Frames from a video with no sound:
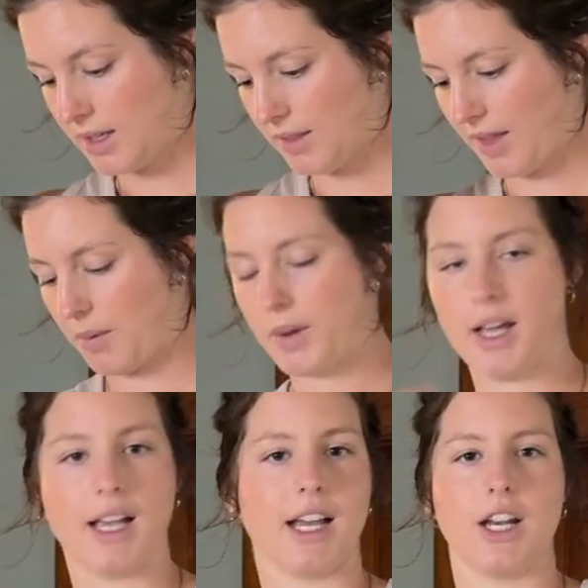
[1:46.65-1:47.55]
That way I
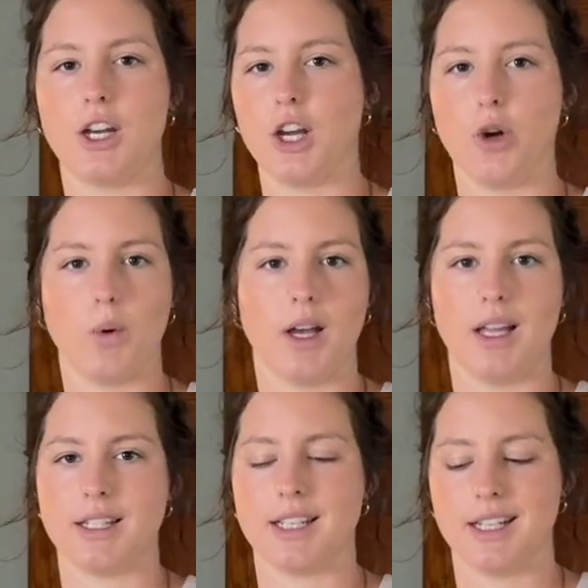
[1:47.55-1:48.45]
kind of know
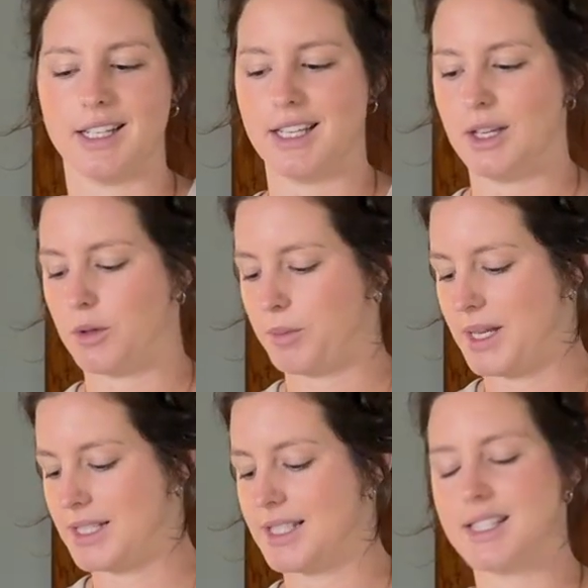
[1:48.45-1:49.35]
what equal
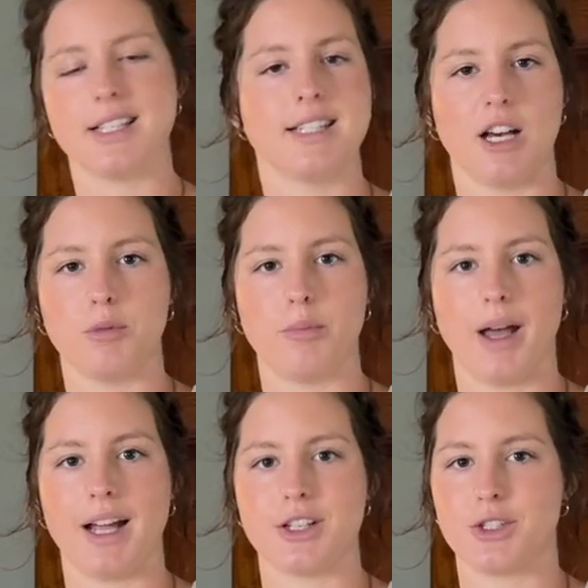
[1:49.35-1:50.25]
pieces. It's a double
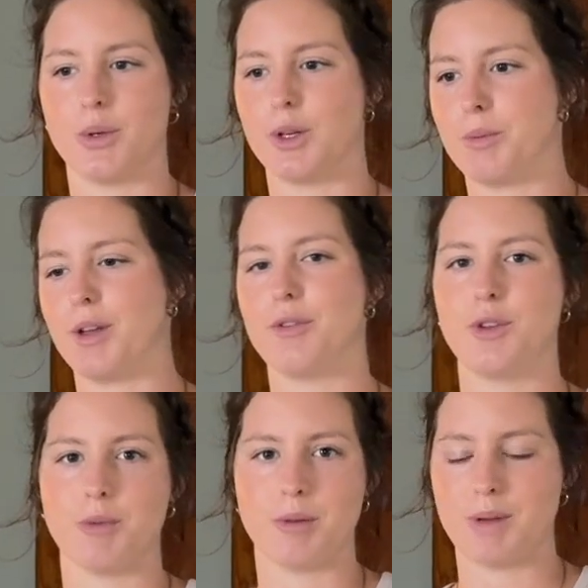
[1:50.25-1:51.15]
batch, so it'll be a few
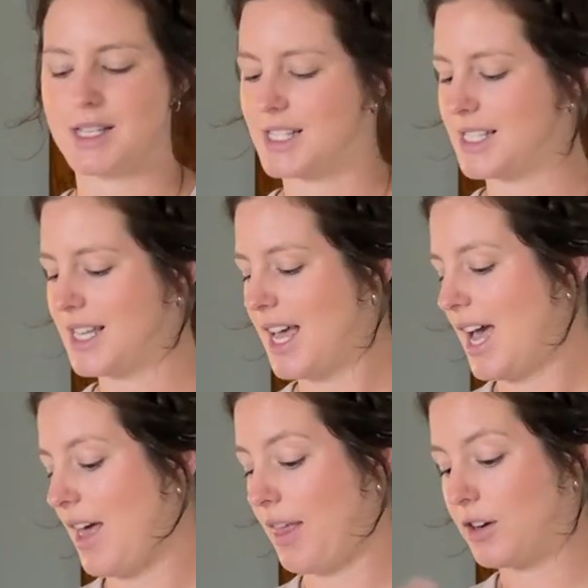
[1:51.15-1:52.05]
more pieces.
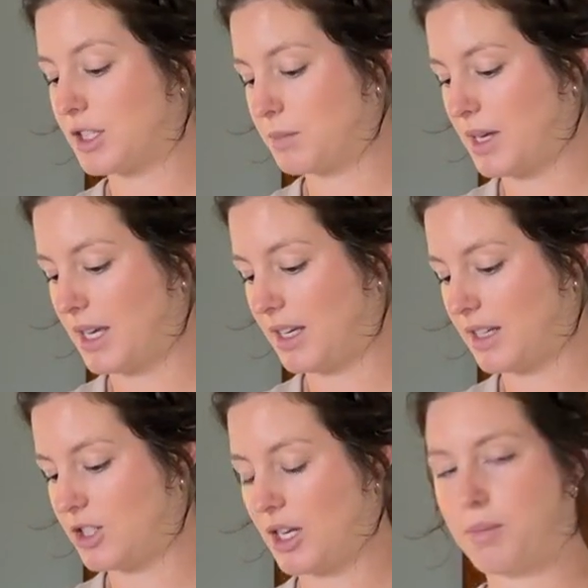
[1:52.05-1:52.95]
That'll just make
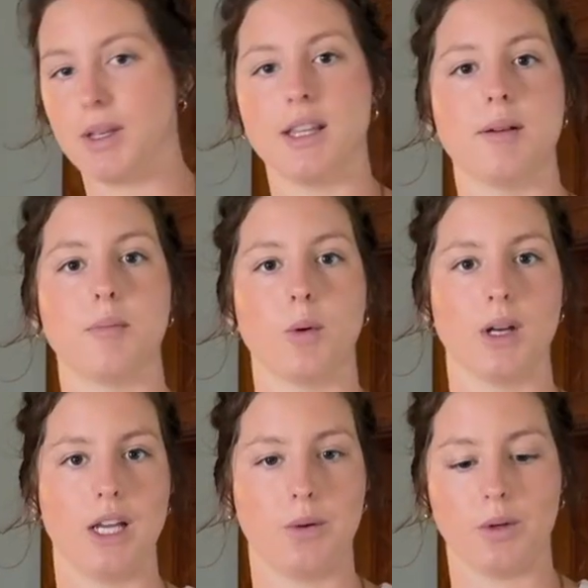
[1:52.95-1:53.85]
shaping them more
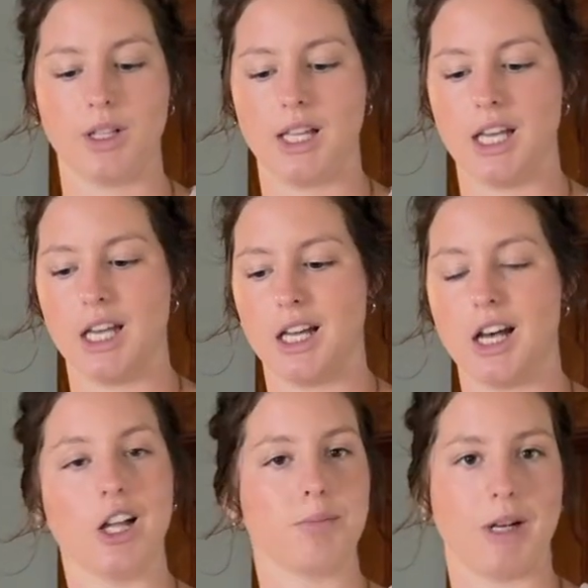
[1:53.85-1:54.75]
equally
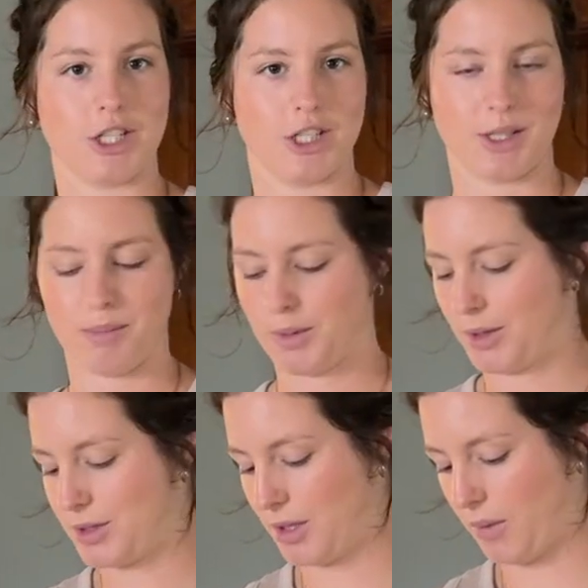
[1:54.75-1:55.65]
much simpler.
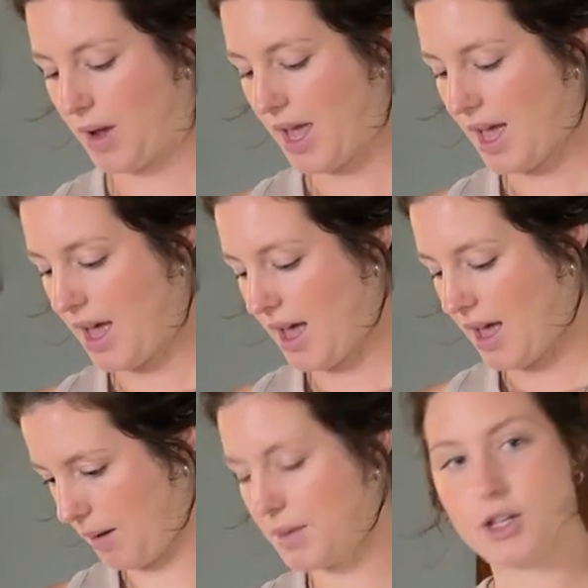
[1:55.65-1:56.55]
So
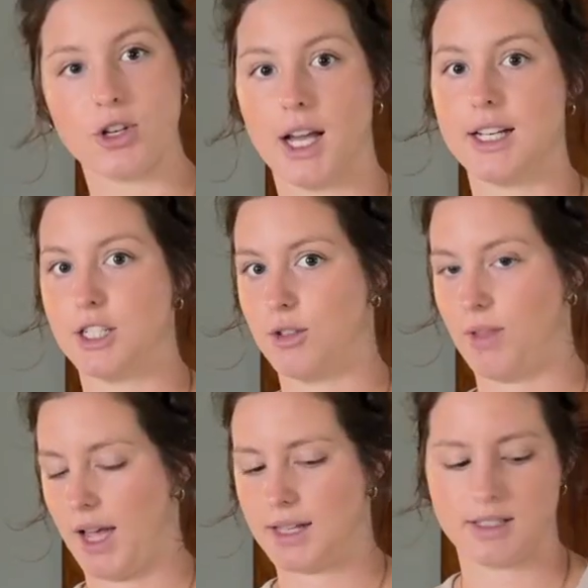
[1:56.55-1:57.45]
I'm gonna try to do that.